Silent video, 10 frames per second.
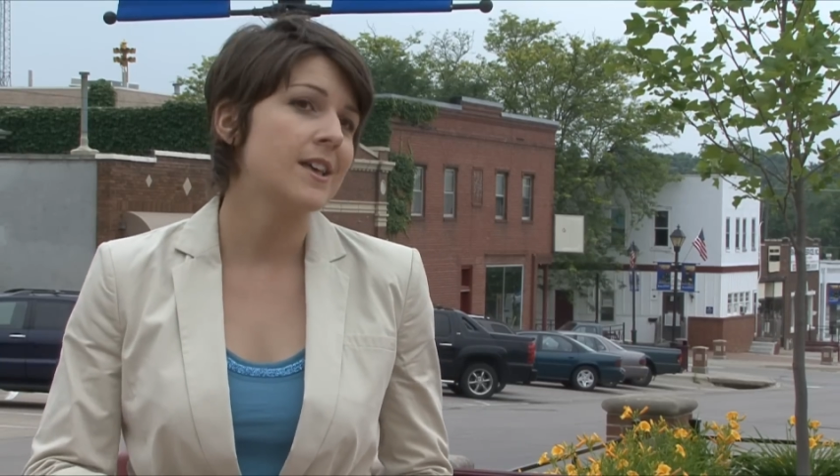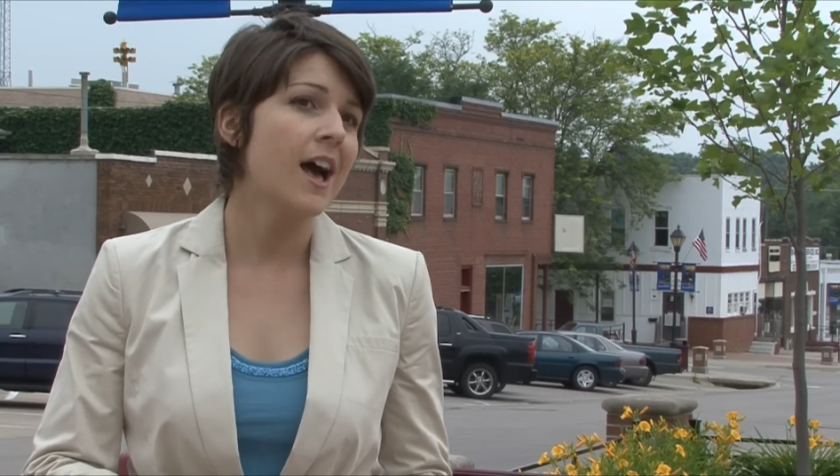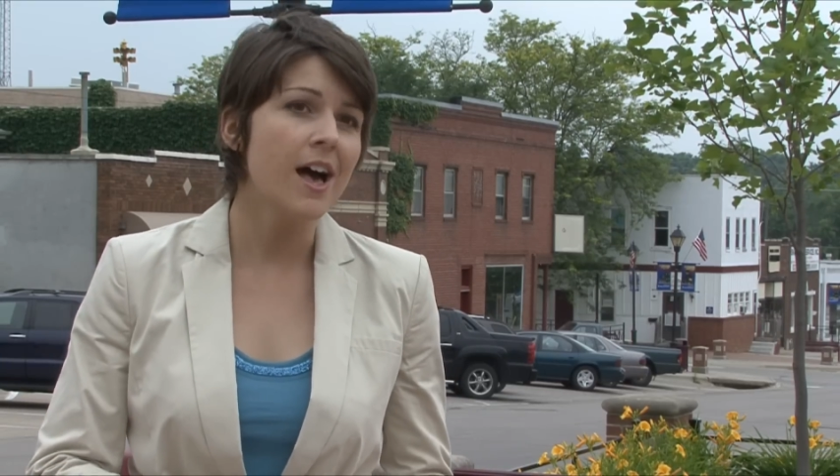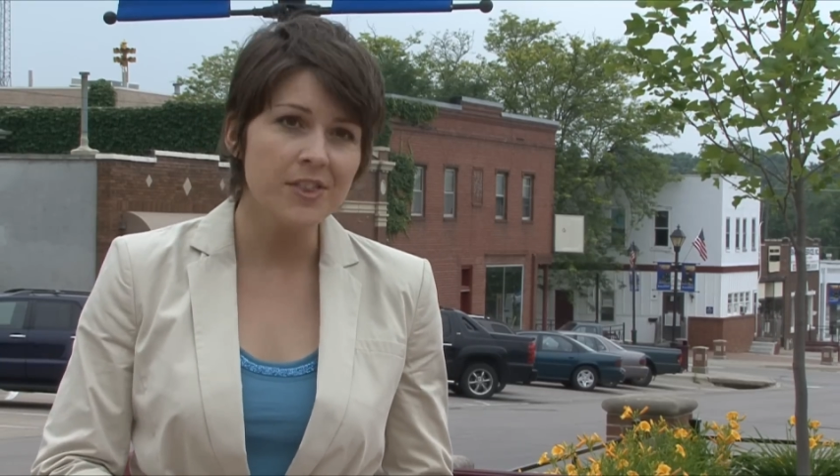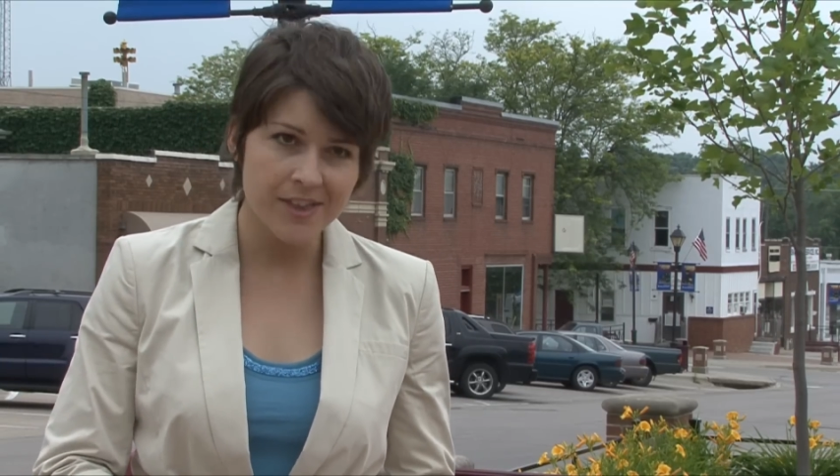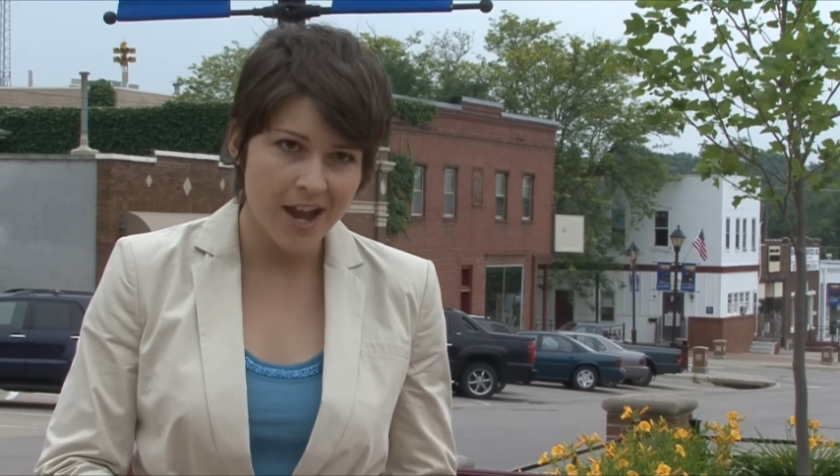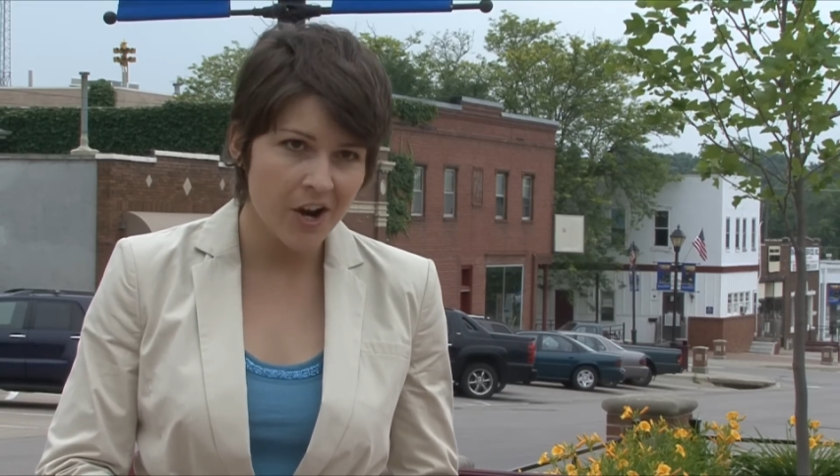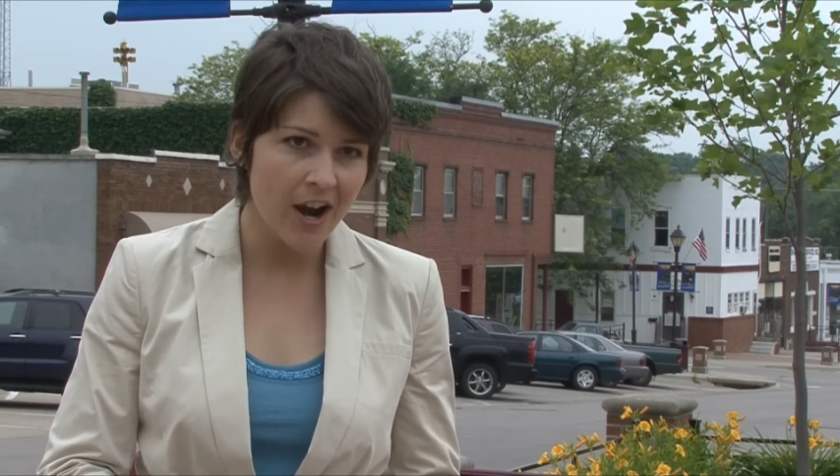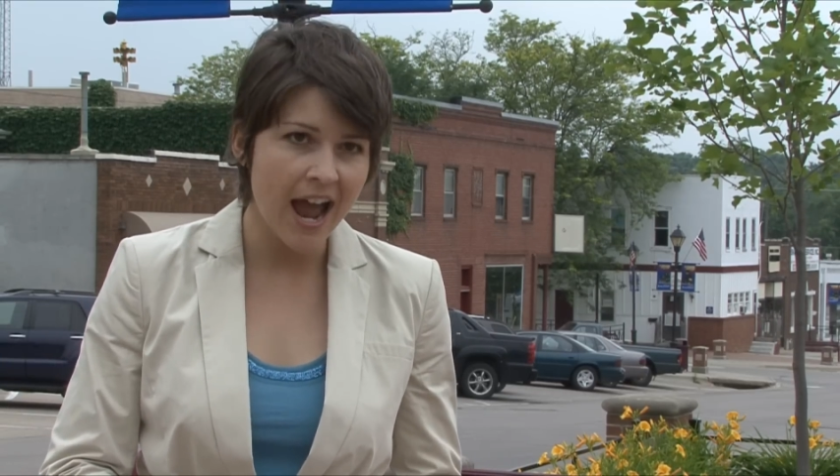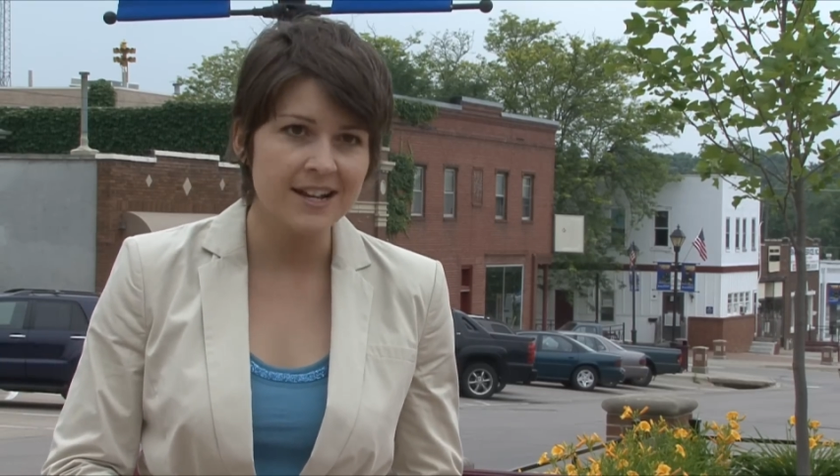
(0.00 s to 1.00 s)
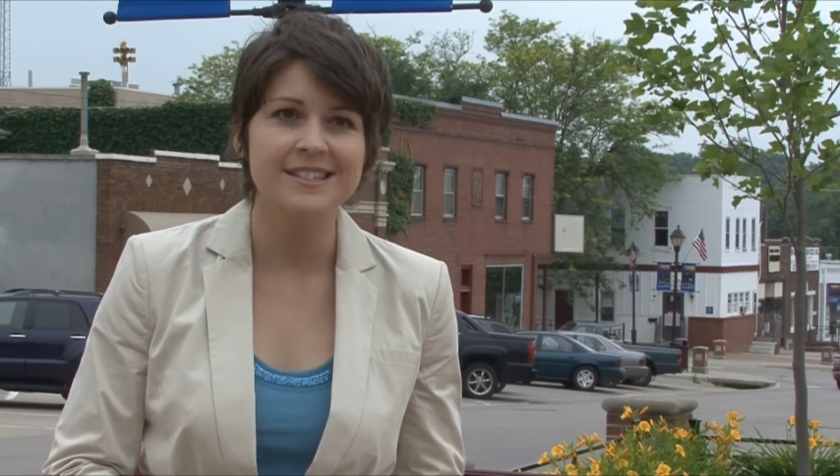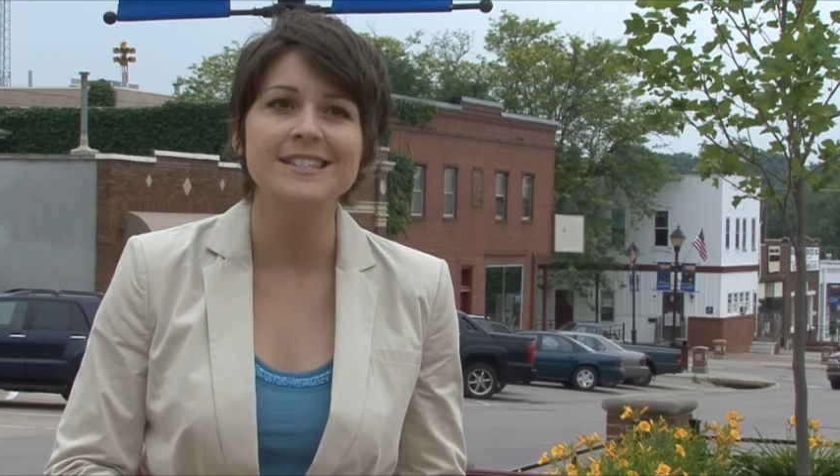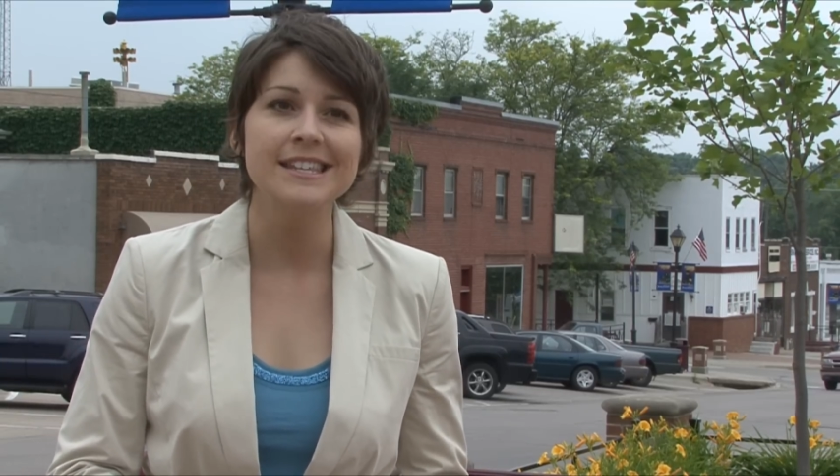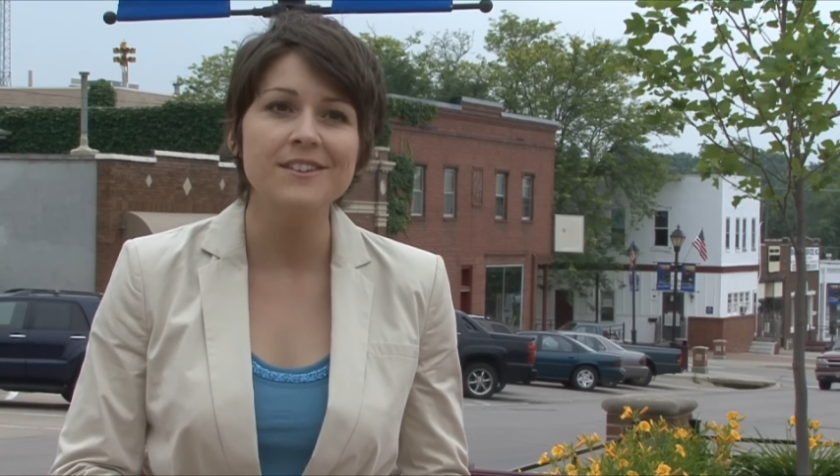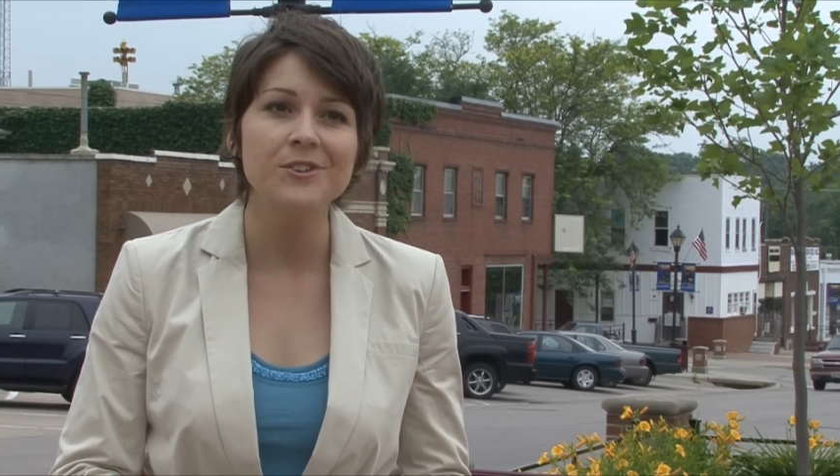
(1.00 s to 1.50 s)
healthcare access,
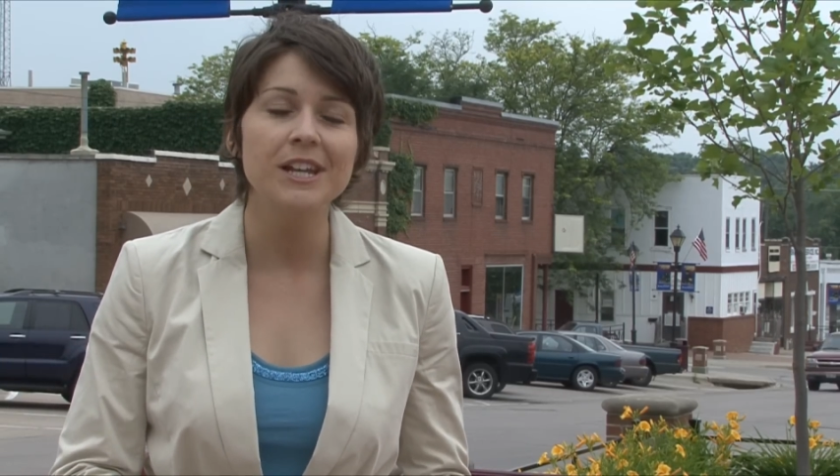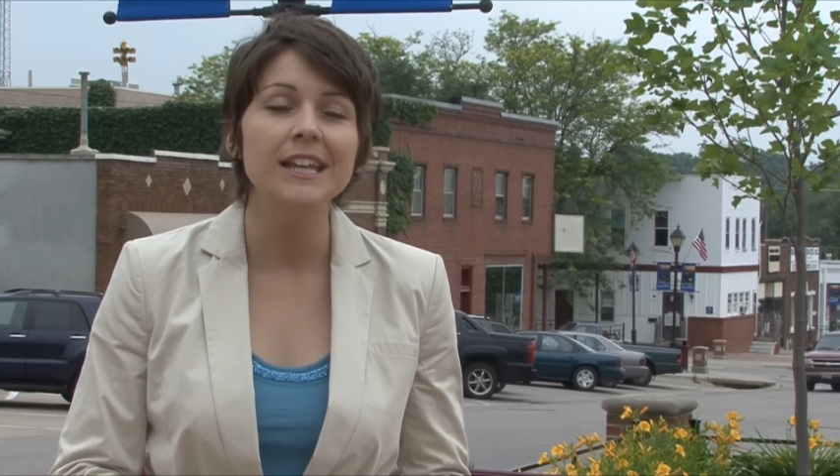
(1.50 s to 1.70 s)
even